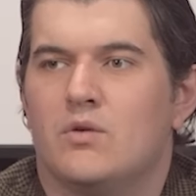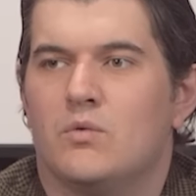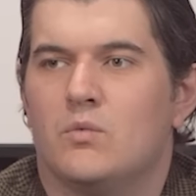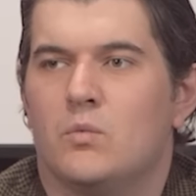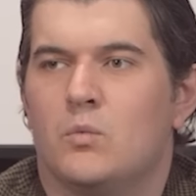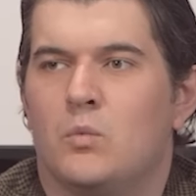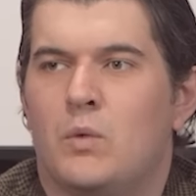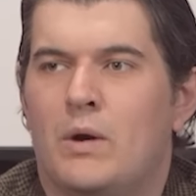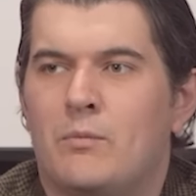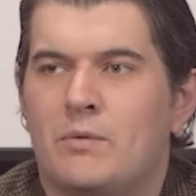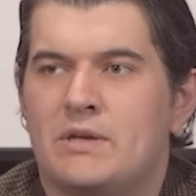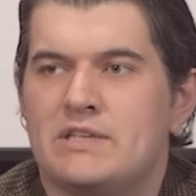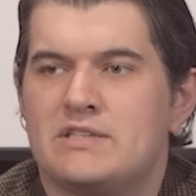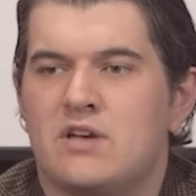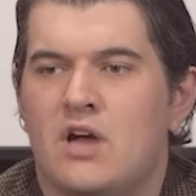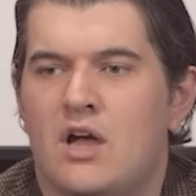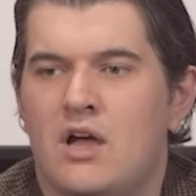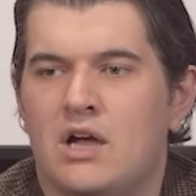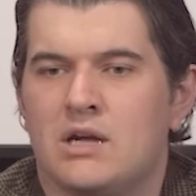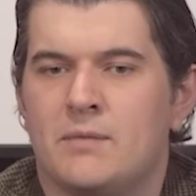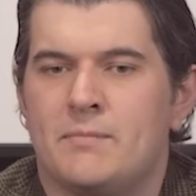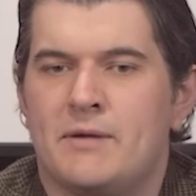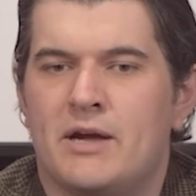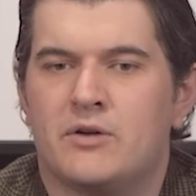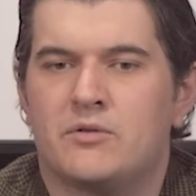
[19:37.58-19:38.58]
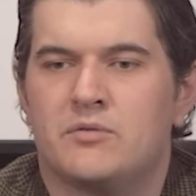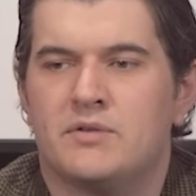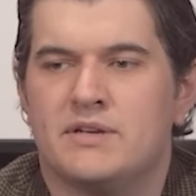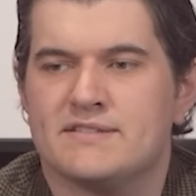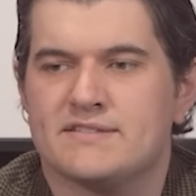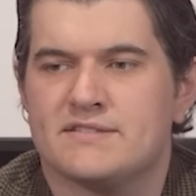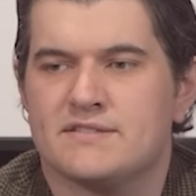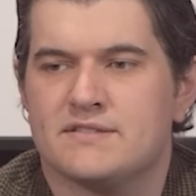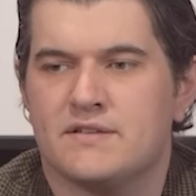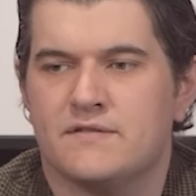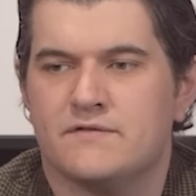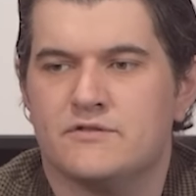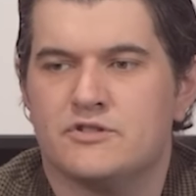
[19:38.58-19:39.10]
when we talk about
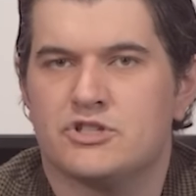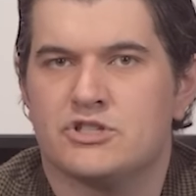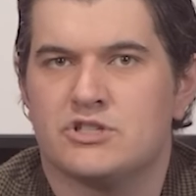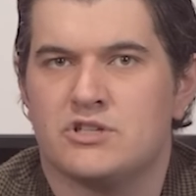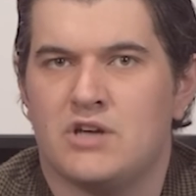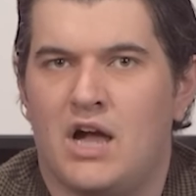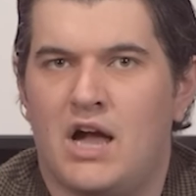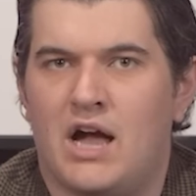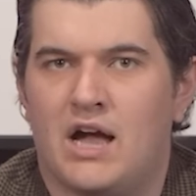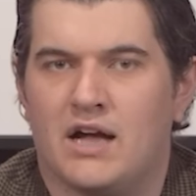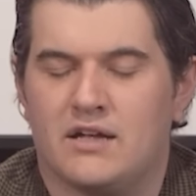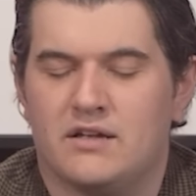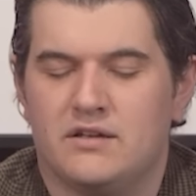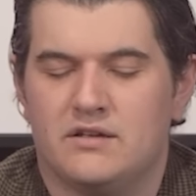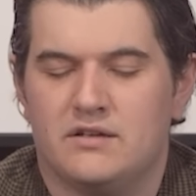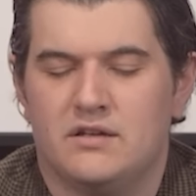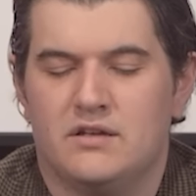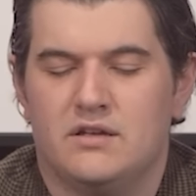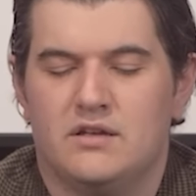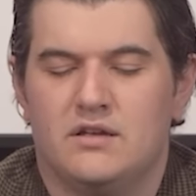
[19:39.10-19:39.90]
risks of shock,